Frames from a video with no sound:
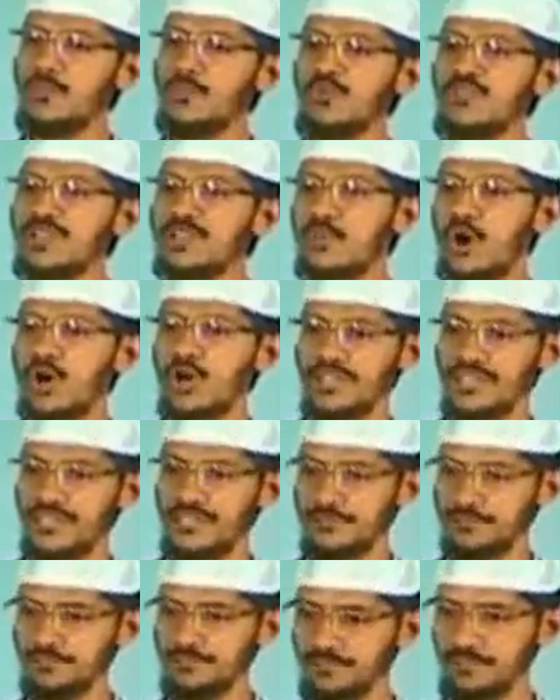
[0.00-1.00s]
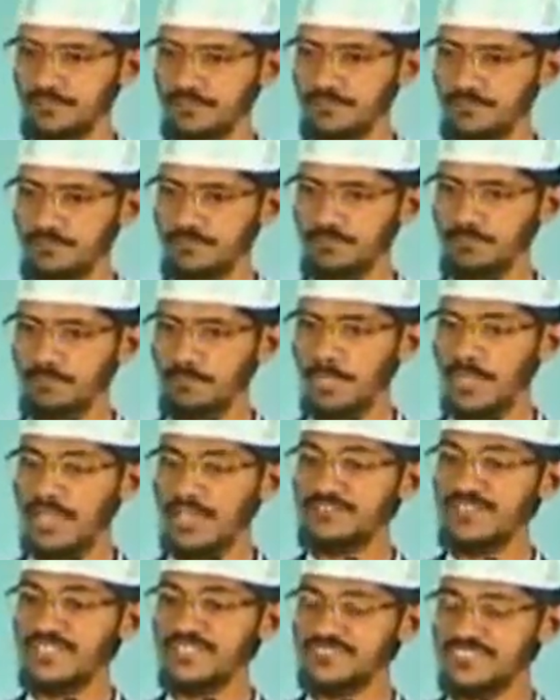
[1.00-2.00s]
a moving body.
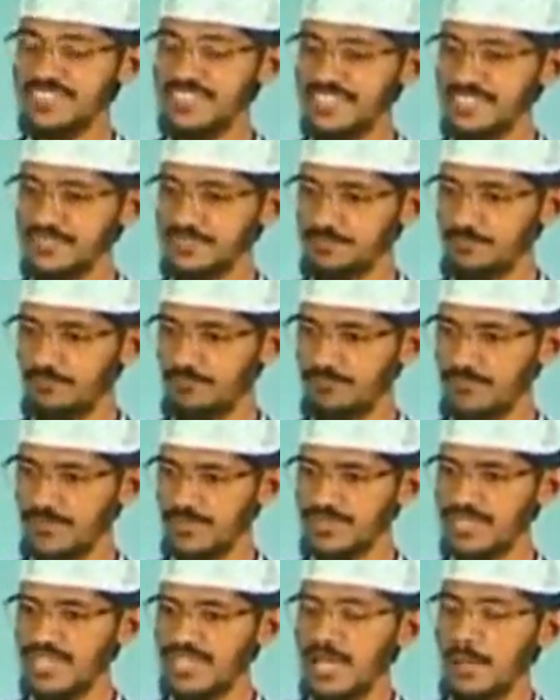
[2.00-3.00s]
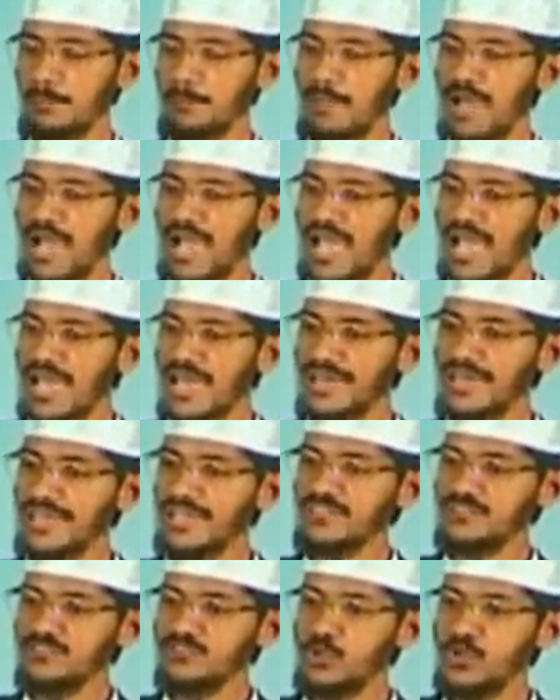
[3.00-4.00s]
If I say that a man
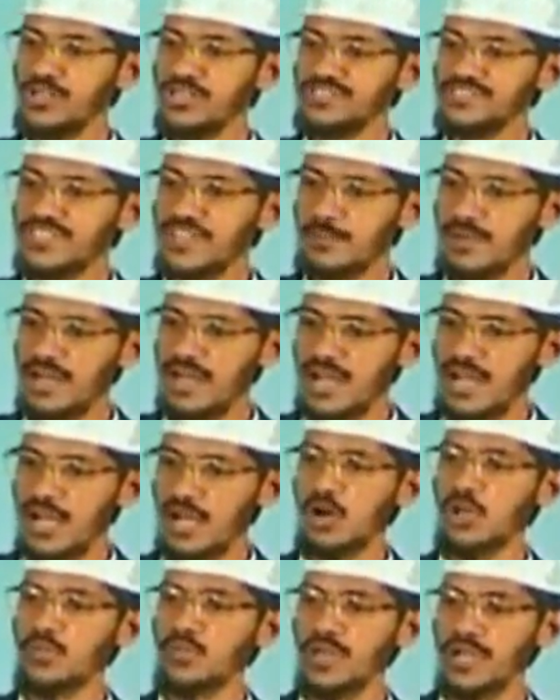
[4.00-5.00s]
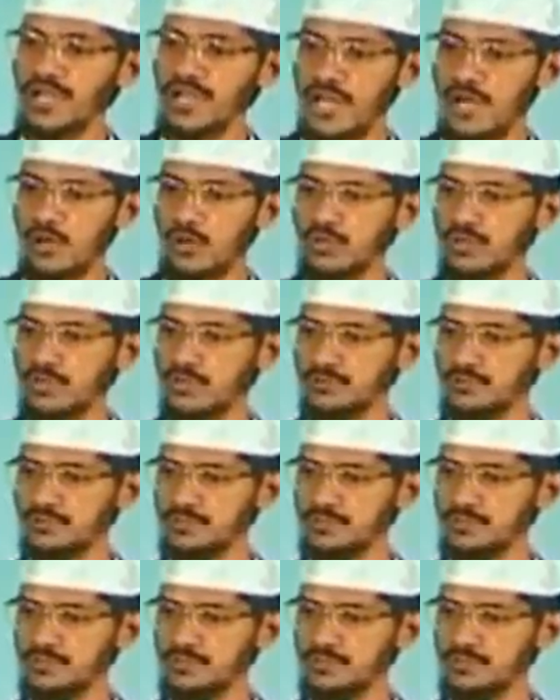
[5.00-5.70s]
is doing sabaha on the ground,